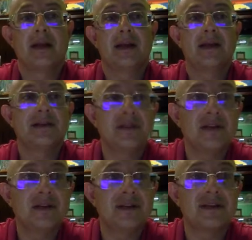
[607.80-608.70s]
He's an
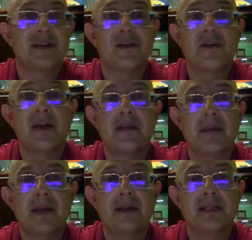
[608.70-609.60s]
artist. He creates
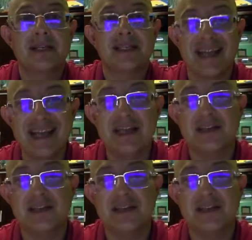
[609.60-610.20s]
paintings. Any